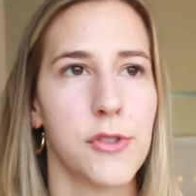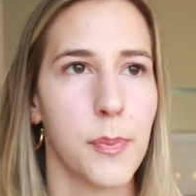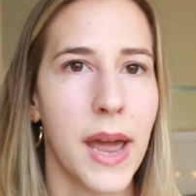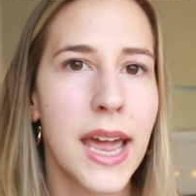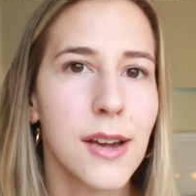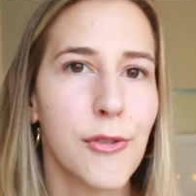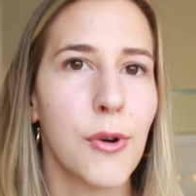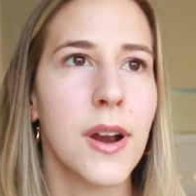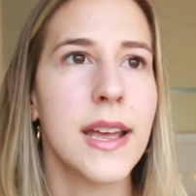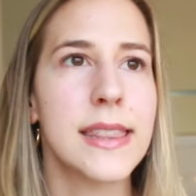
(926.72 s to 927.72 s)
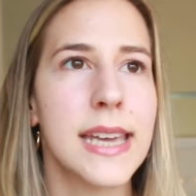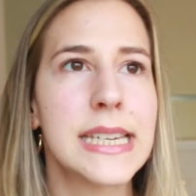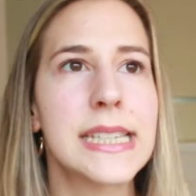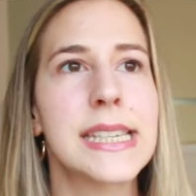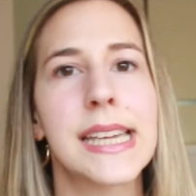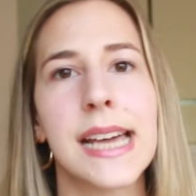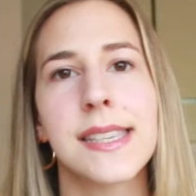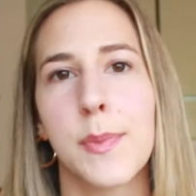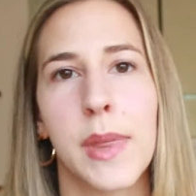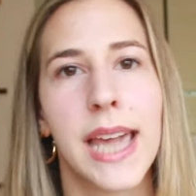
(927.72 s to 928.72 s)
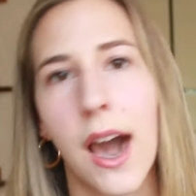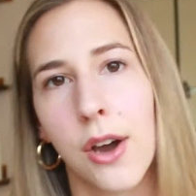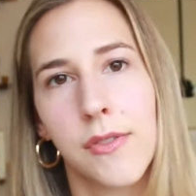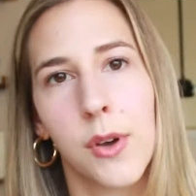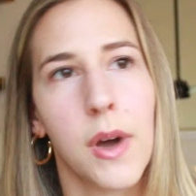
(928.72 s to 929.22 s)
If they're paying for it, they need to get something out of it,